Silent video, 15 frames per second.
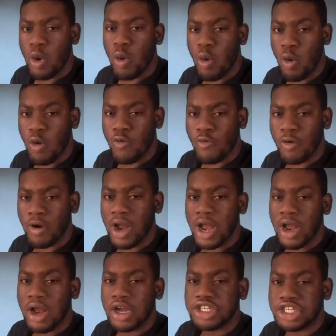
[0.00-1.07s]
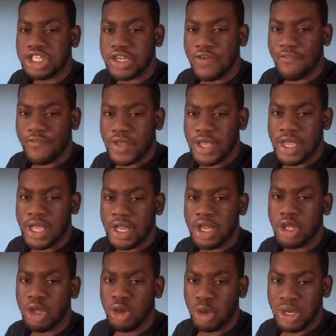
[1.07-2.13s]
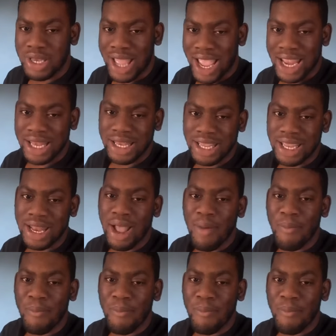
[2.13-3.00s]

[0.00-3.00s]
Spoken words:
over Sheffield United.